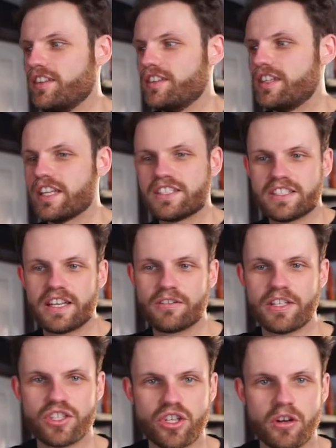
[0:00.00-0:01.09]
necessarily
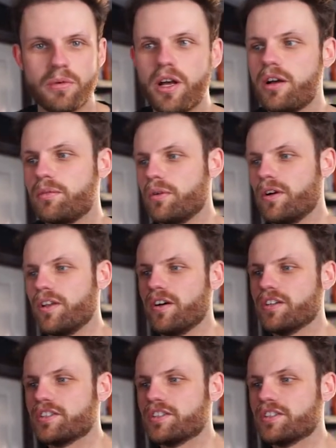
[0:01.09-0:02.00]
show purple a lot.